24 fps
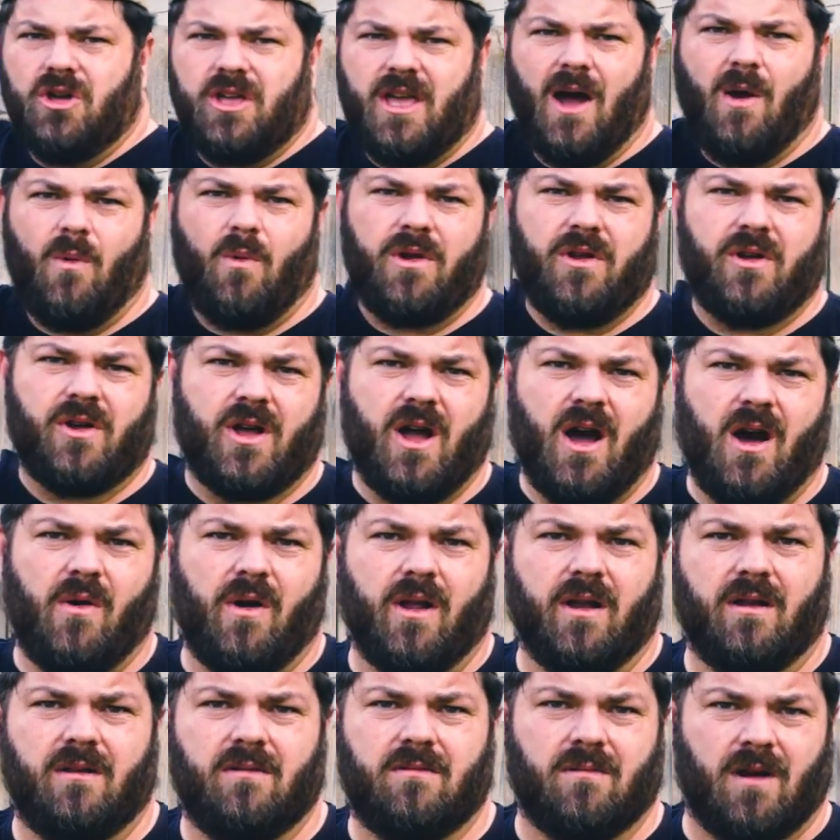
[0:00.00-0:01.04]
you'll get where you're
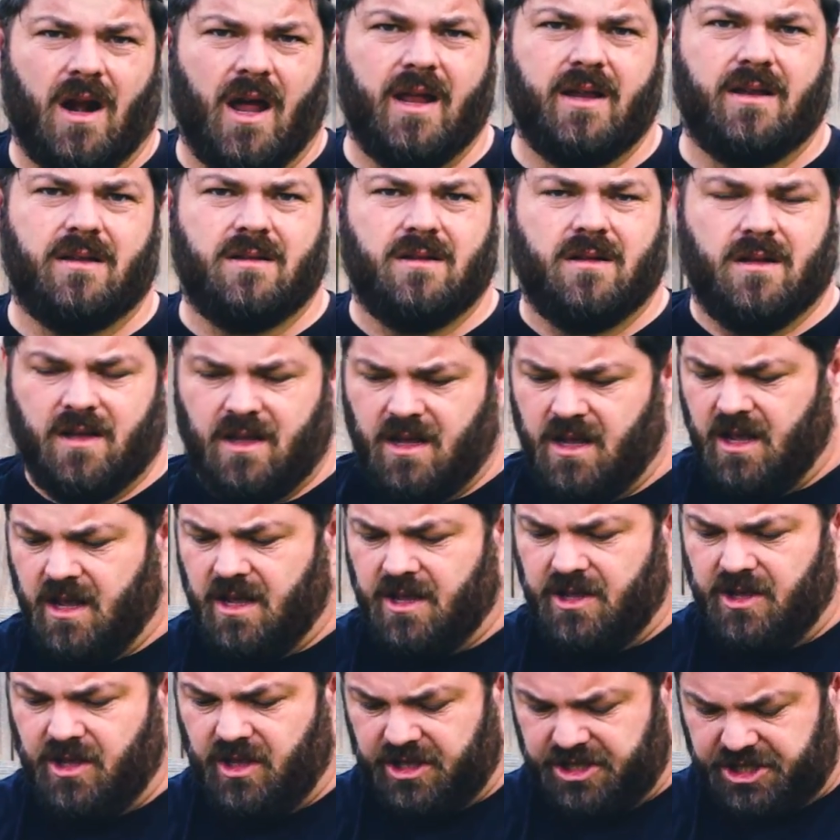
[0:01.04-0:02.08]
going, right?
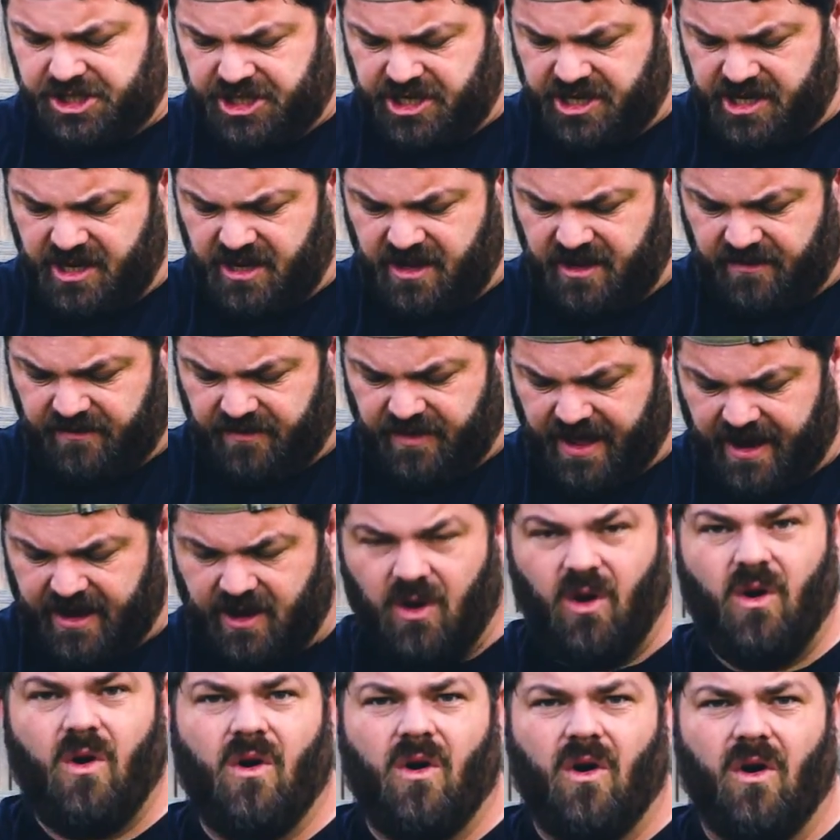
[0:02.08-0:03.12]
You'll achieve
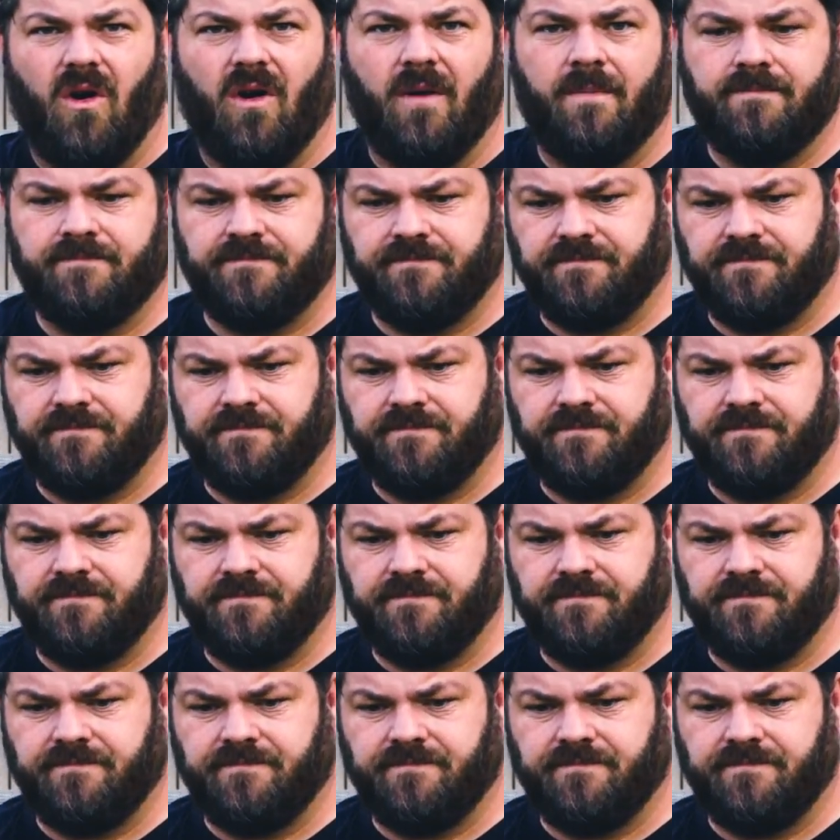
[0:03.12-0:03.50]
that goal,